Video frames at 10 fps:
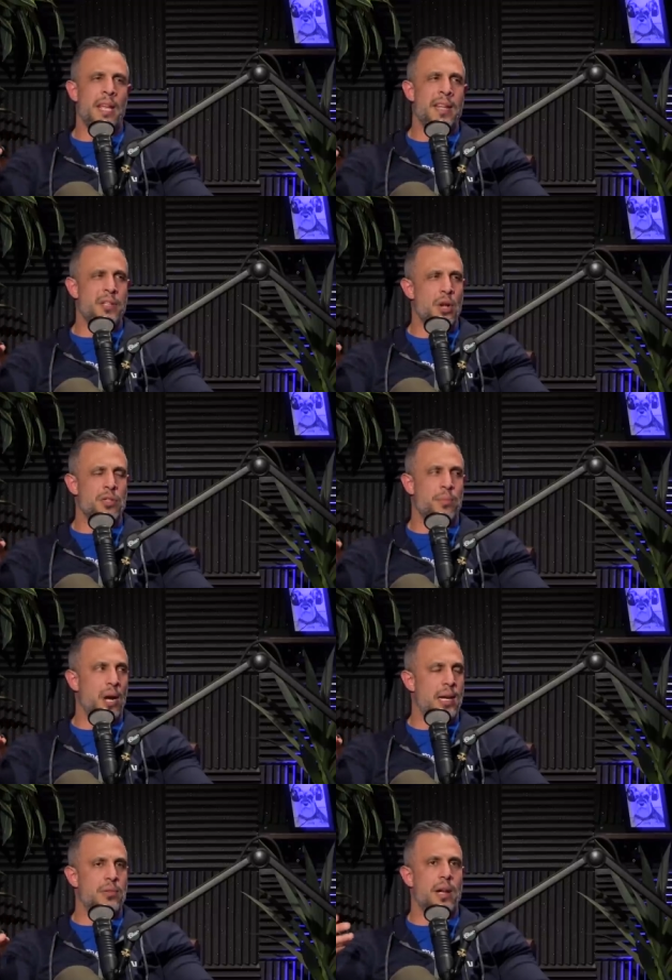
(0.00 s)
And it's no
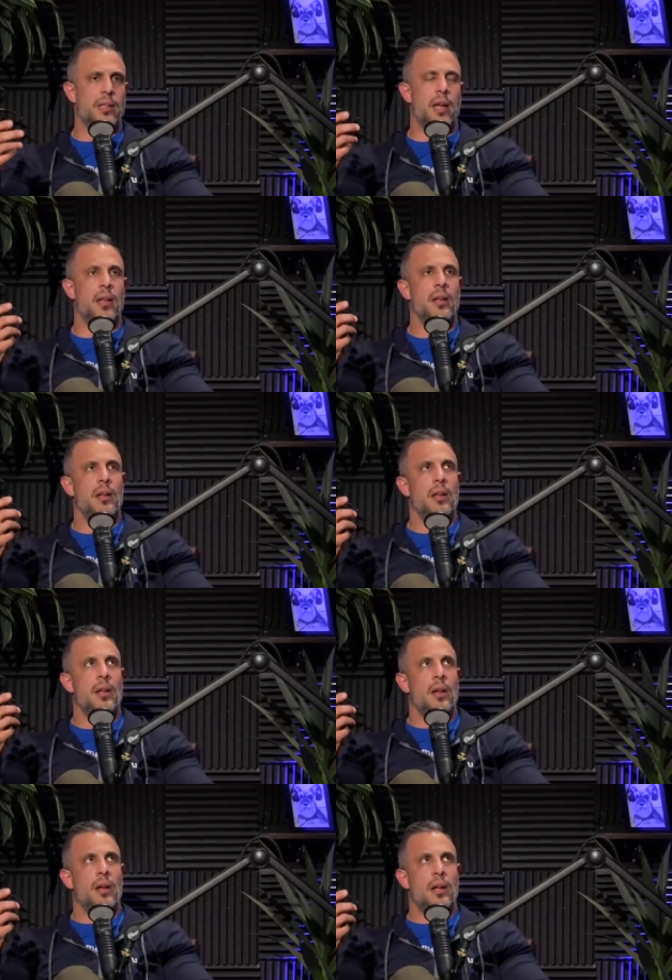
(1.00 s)
surprise, right, that
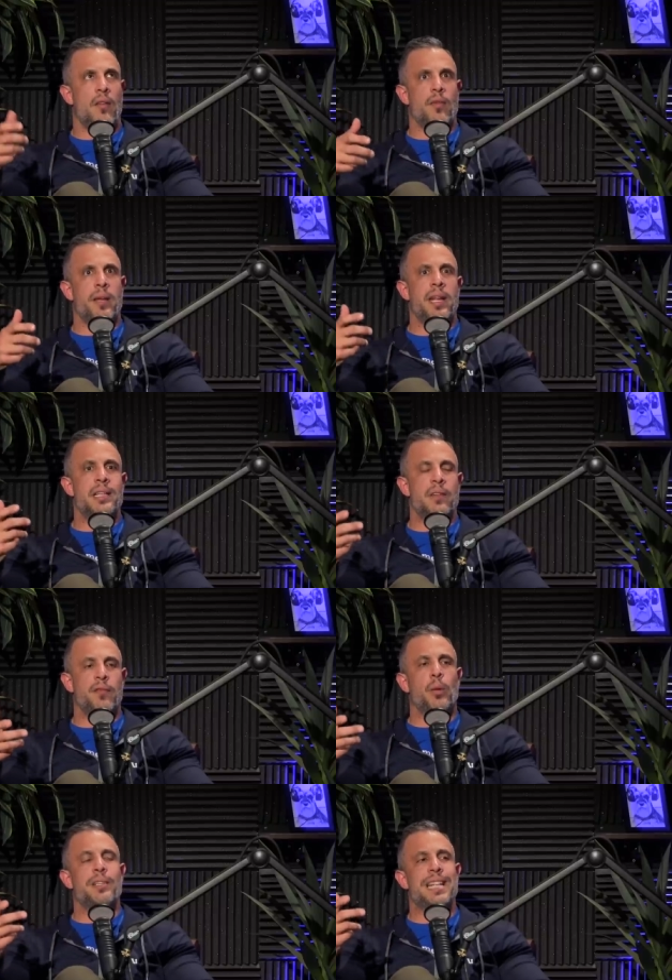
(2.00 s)
government is
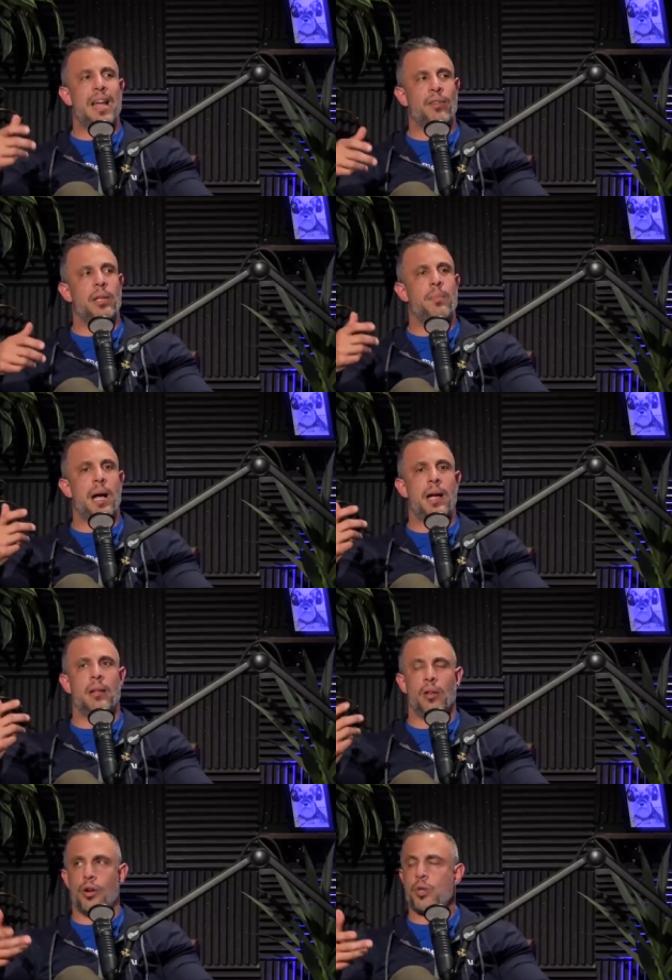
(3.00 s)
influenced heavily
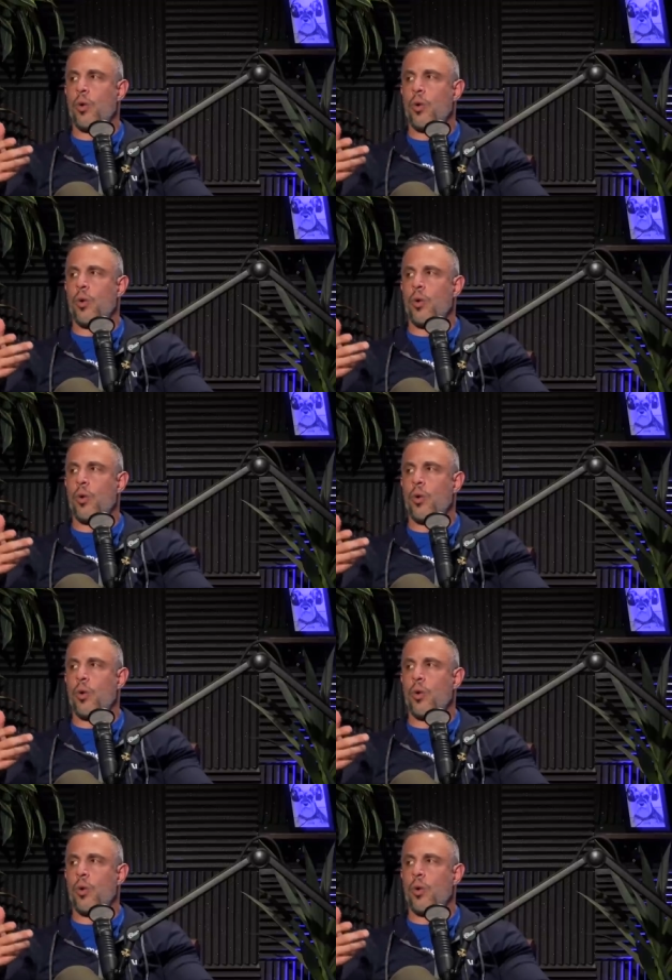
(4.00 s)
by large